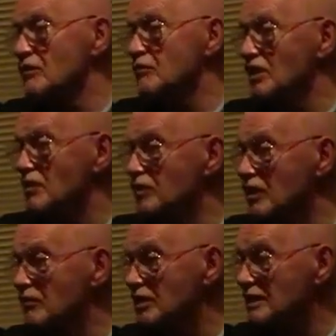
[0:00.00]
know, blah, blah,
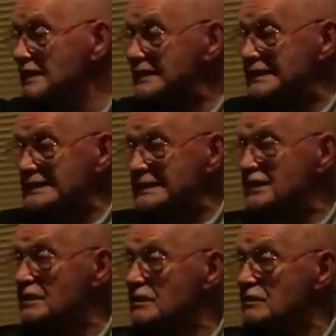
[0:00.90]
blah.
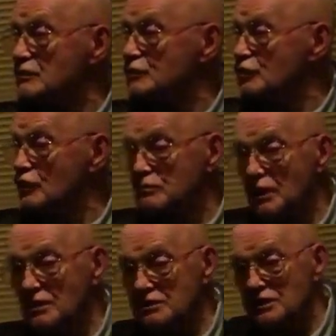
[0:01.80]
So George
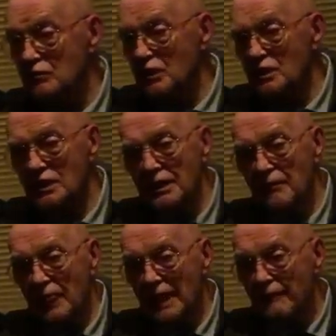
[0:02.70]
Martin said, well,
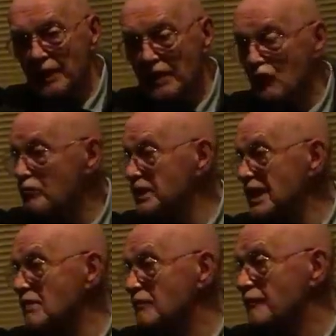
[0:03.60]
come
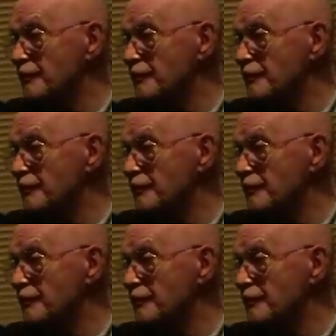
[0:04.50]
down.